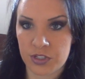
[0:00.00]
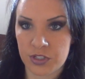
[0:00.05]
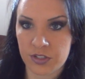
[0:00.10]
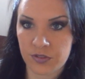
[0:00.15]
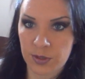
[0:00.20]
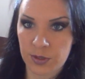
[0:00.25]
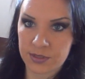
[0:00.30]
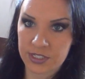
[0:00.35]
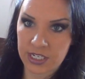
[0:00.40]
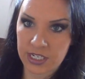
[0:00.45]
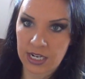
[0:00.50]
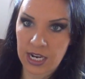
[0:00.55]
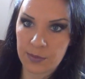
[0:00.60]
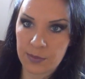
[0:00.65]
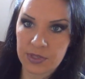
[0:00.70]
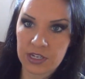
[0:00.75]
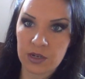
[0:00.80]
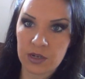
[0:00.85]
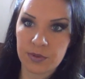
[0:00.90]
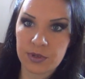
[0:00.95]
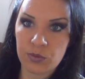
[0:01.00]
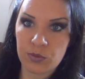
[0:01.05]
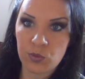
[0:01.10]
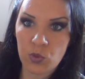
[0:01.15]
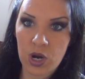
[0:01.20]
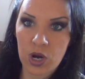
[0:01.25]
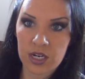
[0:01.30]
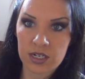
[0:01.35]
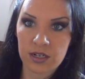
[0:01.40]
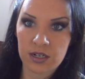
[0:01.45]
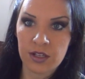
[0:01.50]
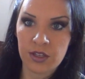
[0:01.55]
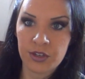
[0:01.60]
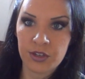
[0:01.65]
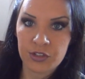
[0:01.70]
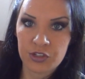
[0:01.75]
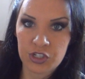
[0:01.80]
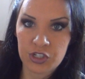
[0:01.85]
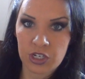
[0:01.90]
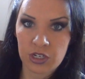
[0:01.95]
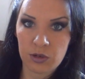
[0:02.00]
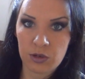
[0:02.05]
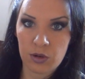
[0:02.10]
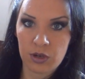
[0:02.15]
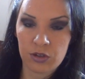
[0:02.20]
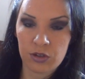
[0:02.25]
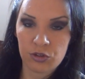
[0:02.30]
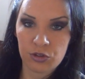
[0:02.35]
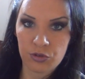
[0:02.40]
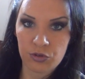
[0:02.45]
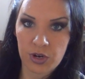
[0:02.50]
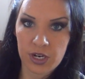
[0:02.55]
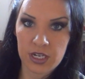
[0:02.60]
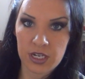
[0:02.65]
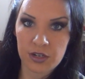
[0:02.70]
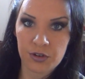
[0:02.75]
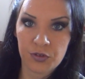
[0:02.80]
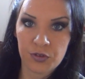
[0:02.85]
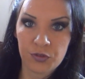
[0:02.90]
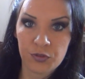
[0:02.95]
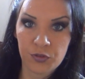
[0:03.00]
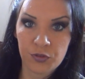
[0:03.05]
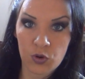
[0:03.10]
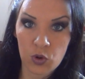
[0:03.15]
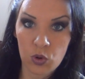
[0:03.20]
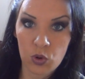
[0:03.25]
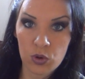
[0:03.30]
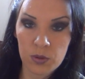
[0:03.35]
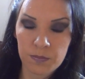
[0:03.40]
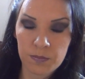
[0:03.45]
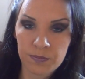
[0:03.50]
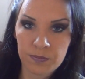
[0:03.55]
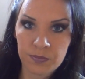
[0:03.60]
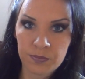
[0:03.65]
So if I was to clap there, it'd be 1, 2, 3, 4.